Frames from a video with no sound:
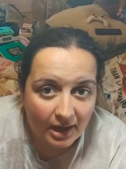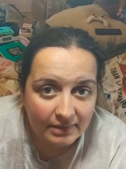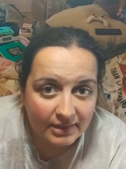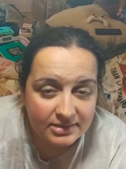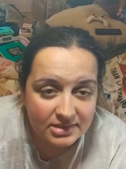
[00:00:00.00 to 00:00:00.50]
I
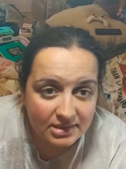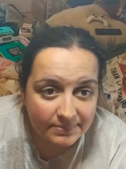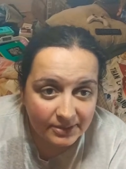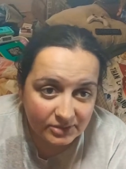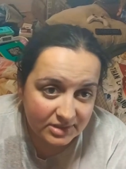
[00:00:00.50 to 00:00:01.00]
liked it
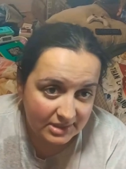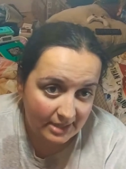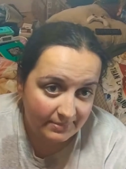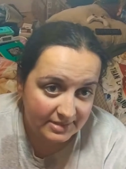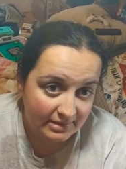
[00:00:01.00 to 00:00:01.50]
about the same
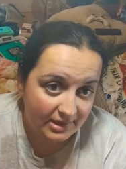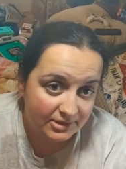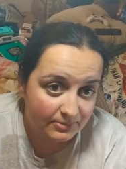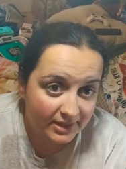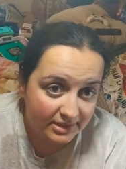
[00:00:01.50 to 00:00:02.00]
as I liked
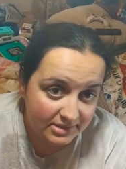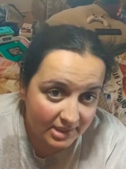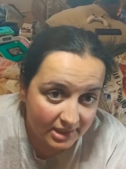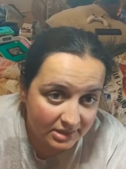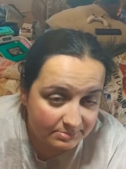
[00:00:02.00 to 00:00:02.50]
Wicked
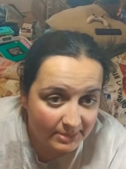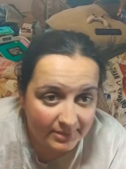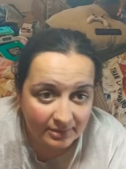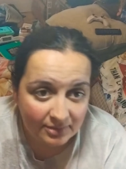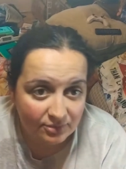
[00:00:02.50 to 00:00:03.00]
Saints,
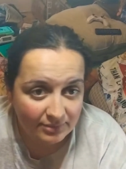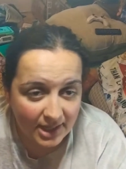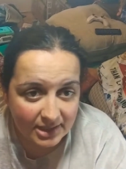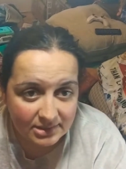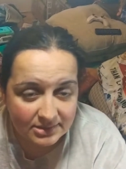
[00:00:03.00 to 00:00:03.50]
maybe a little
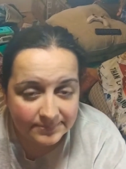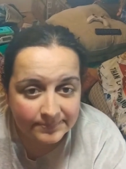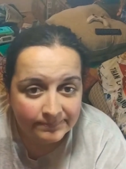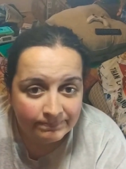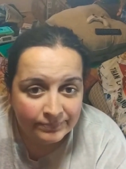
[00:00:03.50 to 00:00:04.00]
less.
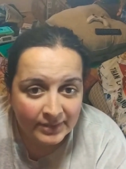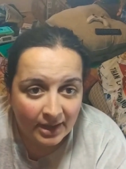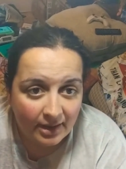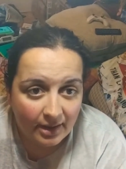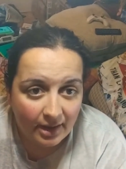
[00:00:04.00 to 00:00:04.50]

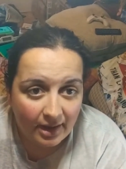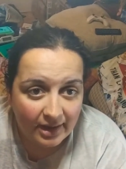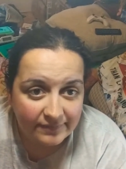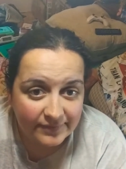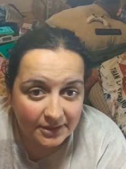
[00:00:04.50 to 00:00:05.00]

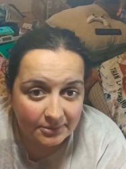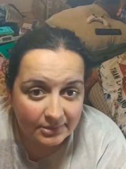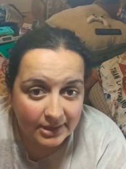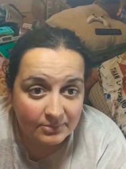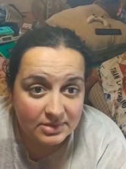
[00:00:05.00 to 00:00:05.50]
I found
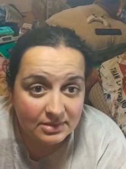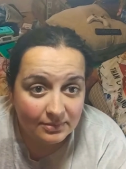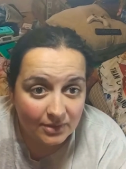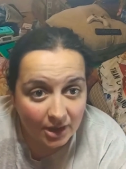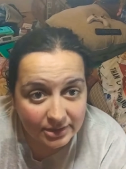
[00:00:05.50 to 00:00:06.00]
it was
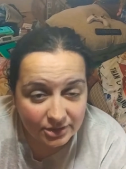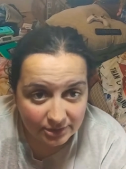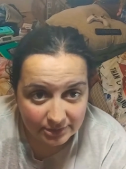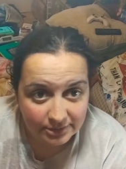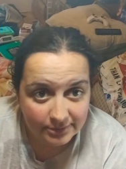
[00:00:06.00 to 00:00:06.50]
a lot
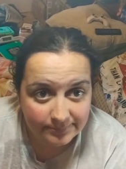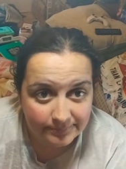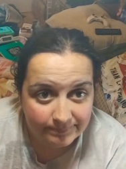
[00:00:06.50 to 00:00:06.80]
darker.